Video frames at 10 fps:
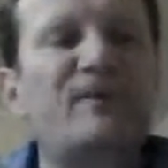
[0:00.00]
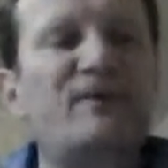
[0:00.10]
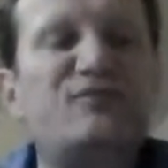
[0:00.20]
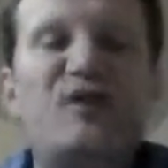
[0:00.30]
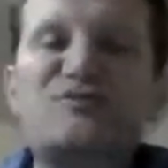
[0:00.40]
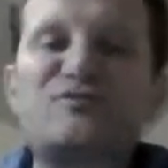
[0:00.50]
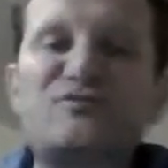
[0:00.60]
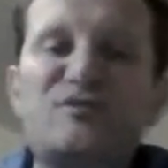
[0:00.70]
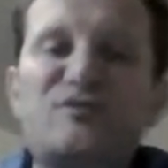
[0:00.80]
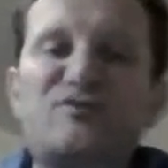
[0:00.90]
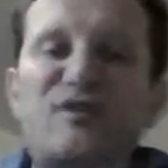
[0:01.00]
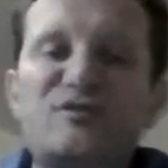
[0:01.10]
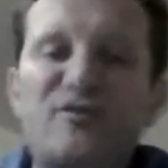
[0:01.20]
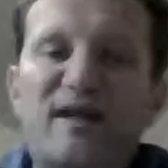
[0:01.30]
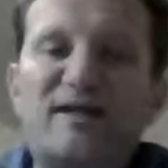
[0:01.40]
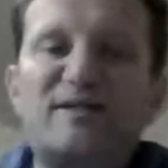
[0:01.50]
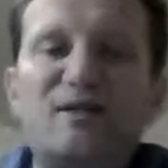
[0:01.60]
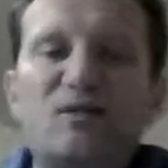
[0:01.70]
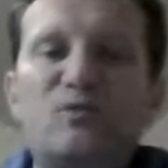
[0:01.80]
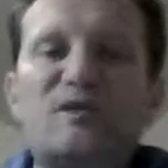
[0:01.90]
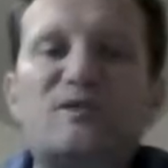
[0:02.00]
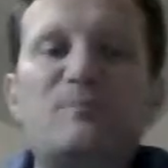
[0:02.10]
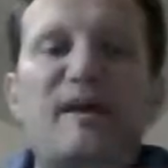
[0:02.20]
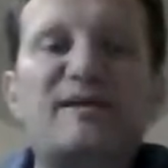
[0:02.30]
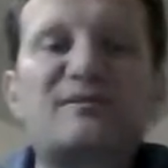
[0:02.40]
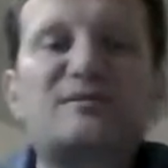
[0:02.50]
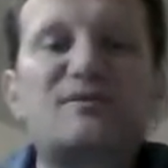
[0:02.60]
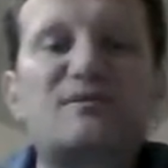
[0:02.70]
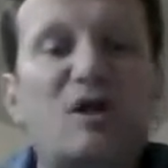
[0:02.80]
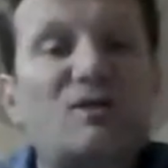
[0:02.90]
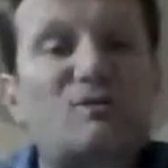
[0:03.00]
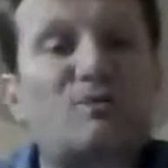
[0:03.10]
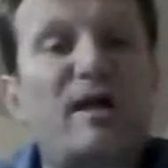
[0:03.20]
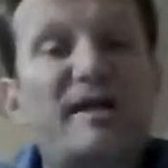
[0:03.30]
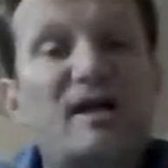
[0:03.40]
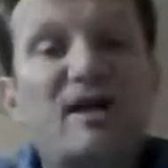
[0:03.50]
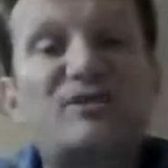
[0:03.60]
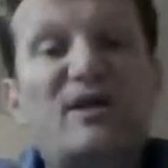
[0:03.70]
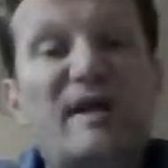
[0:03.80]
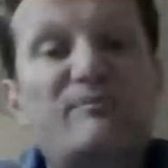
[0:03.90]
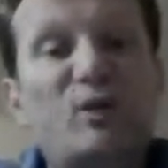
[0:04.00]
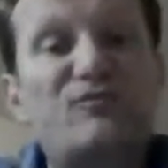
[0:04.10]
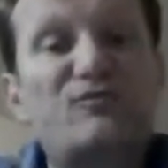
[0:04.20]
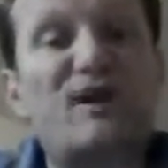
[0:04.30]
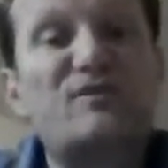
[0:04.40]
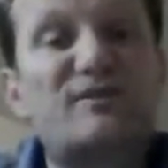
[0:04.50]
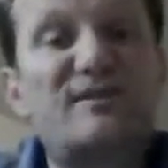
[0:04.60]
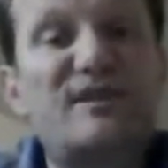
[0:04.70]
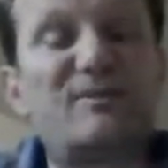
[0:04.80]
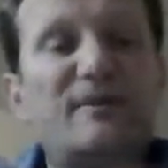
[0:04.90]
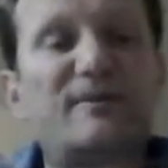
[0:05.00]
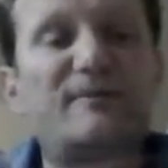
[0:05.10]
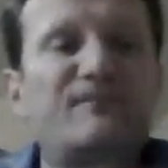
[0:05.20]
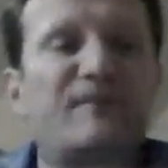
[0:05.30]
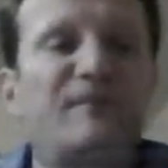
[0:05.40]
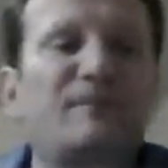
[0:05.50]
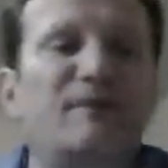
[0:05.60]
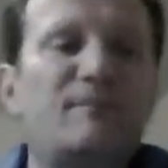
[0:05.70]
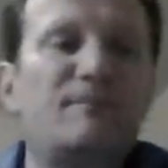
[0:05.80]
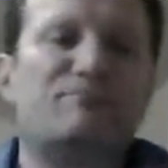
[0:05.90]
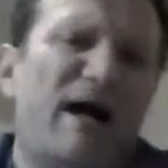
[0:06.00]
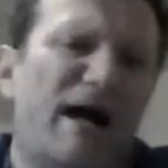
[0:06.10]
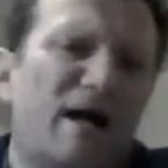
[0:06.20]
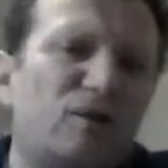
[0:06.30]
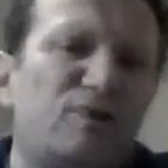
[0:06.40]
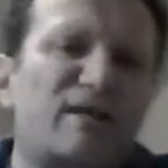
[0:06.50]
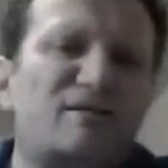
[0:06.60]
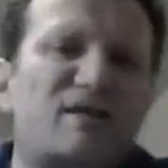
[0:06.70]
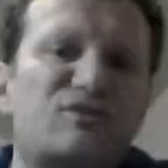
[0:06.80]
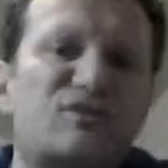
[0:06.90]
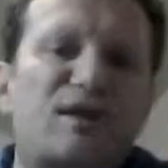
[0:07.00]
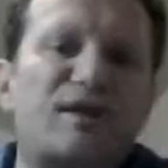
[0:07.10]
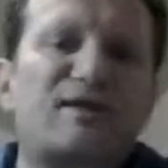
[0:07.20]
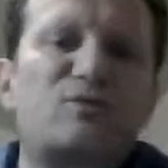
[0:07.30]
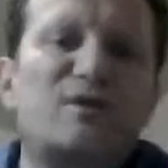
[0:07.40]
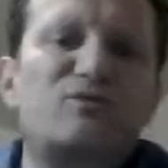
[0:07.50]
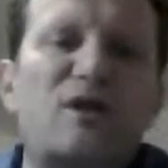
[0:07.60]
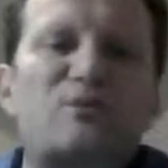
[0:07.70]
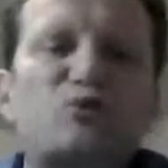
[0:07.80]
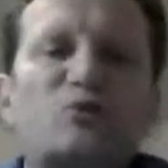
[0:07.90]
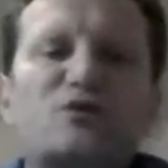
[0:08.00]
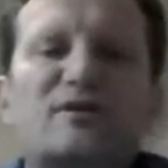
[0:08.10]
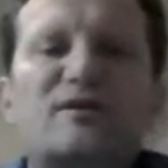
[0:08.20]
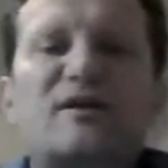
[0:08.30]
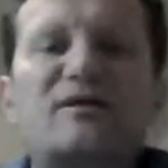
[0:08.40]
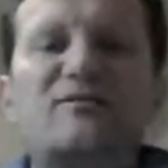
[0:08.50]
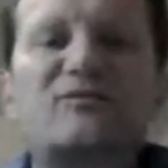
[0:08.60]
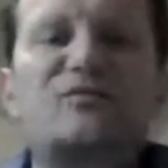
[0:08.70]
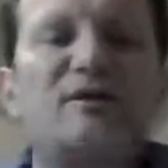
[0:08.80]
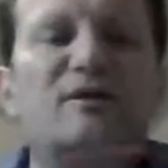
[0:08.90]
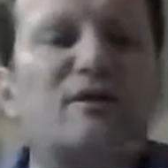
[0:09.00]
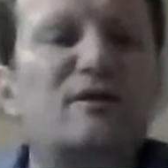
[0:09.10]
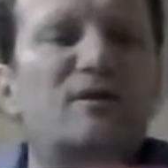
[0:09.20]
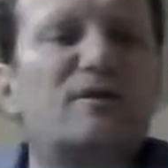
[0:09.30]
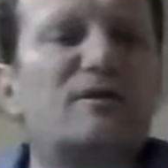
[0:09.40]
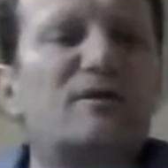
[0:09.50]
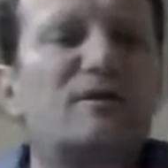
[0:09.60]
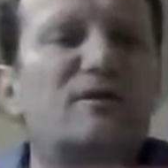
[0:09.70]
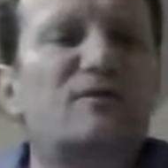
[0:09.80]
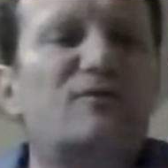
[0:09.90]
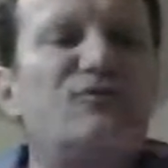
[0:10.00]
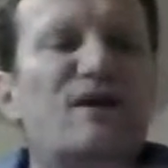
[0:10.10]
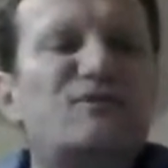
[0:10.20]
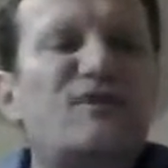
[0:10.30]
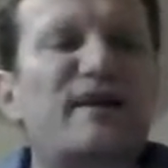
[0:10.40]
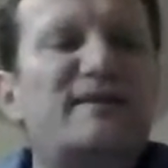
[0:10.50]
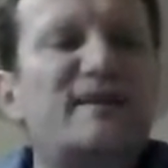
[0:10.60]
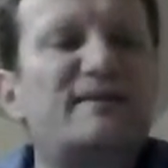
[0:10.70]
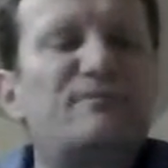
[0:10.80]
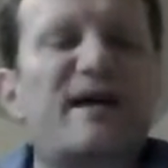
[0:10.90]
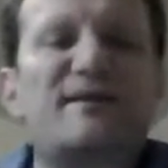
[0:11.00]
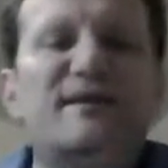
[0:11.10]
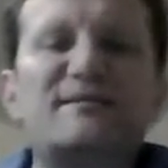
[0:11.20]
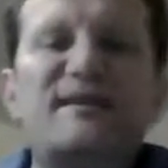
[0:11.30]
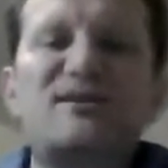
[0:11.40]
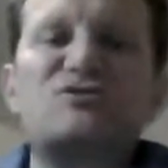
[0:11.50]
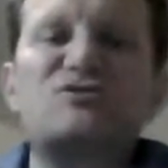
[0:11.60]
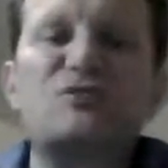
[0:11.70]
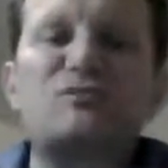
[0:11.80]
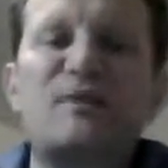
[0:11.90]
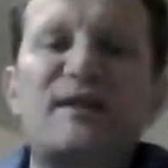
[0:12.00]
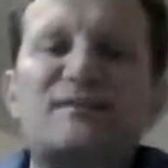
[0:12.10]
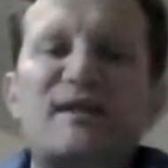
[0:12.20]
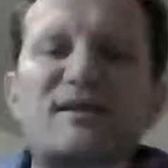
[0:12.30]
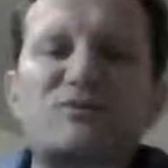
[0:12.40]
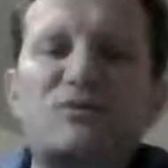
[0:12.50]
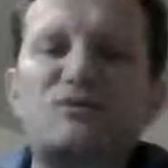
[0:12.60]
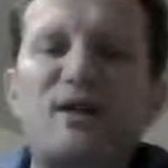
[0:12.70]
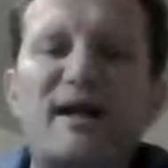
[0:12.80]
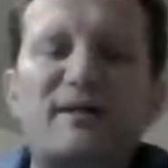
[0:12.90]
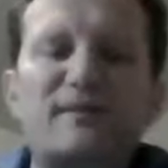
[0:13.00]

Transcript: phosphate, which may cause hypophosphatemia. Mild, because there's an increased reabsorption of phosphate by the intestinal tract.